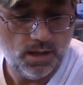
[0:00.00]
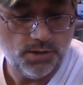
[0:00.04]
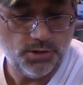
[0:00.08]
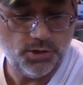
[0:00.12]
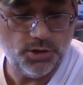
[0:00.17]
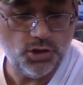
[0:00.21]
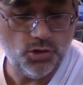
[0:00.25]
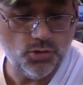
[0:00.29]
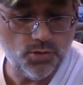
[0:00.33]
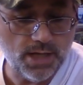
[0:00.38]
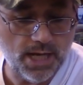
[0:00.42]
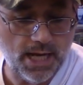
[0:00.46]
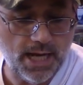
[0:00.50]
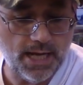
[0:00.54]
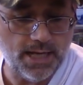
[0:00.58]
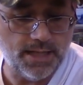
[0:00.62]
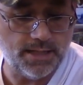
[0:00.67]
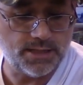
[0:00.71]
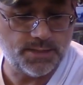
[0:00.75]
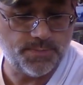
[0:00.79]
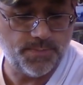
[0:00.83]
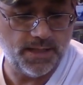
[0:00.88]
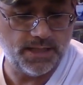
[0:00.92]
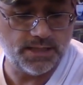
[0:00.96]
The
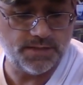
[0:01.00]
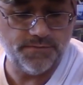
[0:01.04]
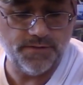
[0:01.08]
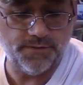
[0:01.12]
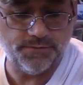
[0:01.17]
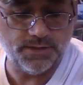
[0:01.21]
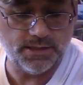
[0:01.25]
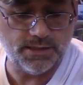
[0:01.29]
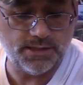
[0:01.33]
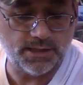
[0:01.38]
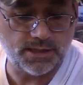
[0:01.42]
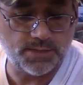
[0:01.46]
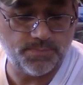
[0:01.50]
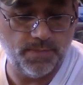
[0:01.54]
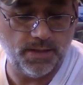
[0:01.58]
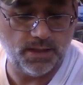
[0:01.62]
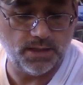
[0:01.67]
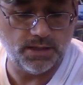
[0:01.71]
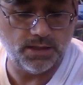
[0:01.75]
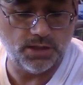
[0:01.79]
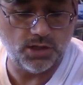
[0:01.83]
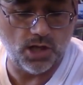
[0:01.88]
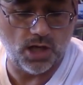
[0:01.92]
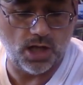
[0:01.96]
UK spends $56
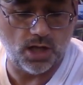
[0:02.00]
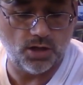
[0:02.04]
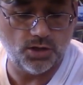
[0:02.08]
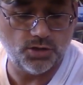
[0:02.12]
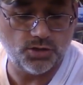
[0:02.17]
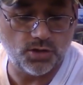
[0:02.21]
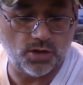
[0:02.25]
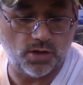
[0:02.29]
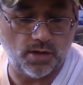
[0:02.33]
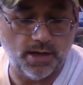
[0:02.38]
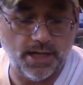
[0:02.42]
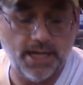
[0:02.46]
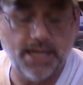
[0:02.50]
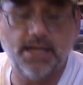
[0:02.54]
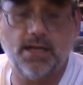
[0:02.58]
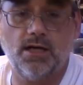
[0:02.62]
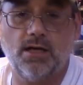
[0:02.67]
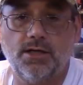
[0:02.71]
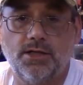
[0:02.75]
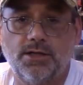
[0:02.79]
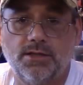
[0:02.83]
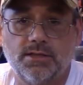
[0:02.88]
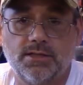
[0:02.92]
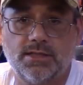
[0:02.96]
billion, or
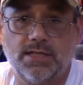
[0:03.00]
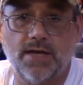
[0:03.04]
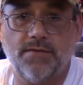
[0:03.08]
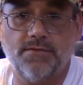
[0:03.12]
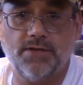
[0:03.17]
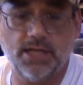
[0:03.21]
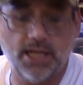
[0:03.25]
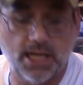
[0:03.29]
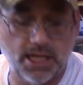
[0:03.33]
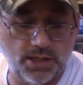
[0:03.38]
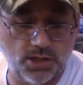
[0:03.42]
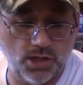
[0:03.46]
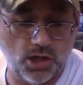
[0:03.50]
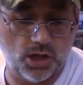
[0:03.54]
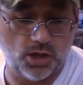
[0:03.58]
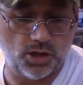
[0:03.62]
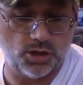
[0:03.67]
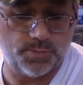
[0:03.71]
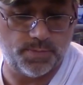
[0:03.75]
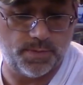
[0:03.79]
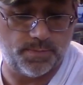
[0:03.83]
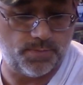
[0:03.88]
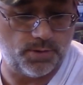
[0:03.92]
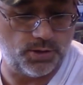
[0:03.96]

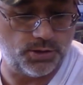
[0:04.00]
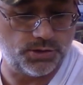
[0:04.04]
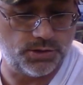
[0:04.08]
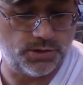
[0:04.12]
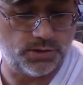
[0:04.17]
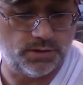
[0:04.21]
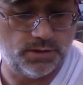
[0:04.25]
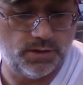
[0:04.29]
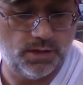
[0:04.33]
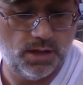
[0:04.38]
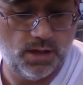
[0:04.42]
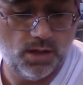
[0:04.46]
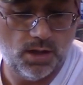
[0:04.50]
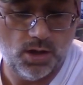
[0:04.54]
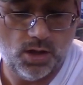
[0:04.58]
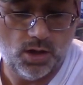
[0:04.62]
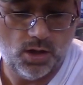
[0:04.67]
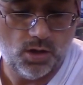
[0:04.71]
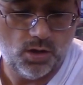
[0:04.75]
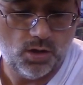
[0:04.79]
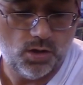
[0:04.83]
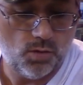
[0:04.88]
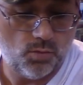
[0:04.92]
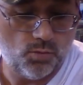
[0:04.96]
$878 per person.
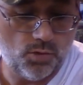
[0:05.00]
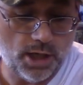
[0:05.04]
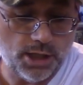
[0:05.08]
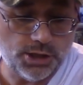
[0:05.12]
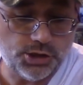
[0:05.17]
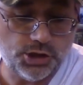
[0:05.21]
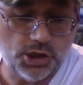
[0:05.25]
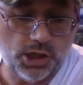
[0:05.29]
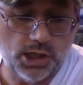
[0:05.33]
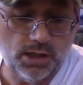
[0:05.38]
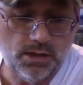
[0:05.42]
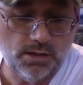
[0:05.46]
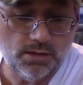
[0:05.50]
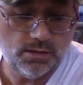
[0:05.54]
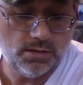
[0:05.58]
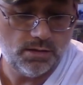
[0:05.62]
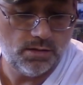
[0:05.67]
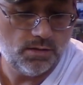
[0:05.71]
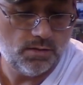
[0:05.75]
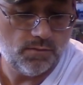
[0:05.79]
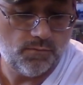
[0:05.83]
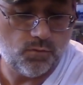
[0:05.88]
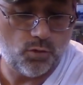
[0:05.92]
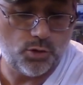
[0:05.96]
Russia,
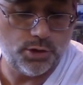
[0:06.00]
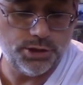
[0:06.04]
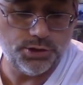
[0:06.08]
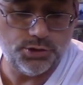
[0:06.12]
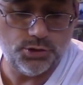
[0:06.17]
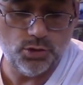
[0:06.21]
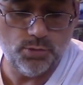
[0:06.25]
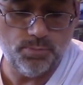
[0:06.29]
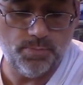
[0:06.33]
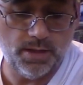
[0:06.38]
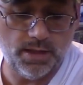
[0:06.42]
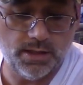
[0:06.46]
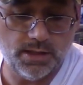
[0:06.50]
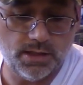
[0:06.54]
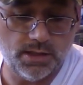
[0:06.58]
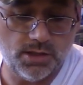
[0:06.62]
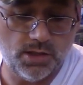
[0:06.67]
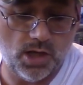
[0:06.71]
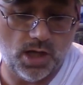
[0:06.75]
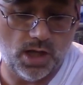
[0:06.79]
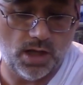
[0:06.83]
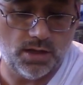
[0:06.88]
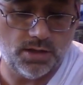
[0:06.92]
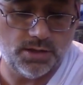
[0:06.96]
$42 billion,
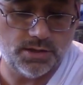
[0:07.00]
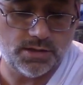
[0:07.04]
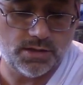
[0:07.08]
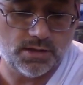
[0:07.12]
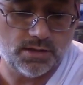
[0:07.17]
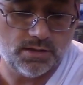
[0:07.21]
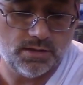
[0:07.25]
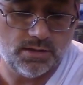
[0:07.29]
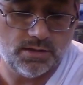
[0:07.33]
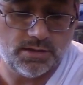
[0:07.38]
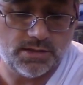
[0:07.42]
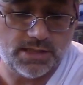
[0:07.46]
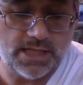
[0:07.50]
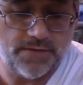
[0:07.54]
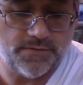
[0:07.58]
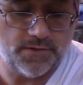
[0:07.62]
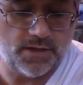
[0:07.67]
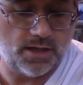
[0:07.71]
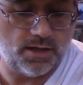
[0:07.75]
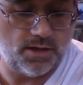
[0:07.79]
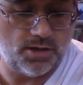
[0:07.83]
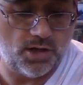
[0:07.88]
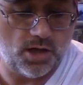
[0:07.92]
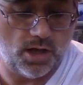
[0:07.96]

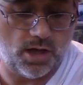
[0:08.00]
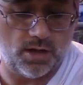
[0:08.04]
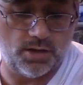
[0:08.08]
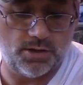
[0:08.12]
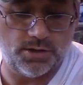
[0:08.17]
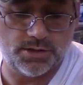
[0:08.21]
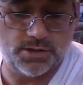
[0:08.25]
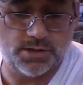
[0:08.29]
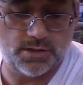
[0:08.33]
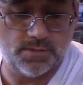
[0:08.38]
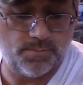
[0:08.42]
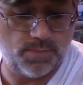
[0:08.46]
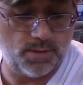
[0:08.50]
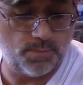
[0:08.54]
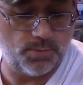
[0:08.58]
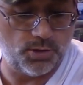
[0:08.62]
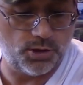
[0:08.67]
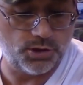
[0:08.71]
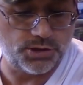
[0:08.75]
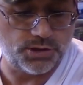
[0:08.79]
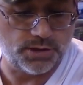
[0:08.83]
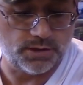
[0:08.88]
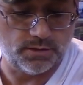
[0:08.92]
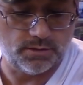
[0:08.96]
$700 per
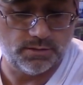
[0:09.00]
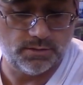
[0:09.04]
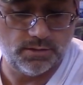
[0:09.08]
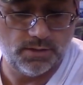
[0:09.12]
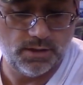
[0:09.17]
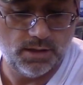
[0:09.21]
person.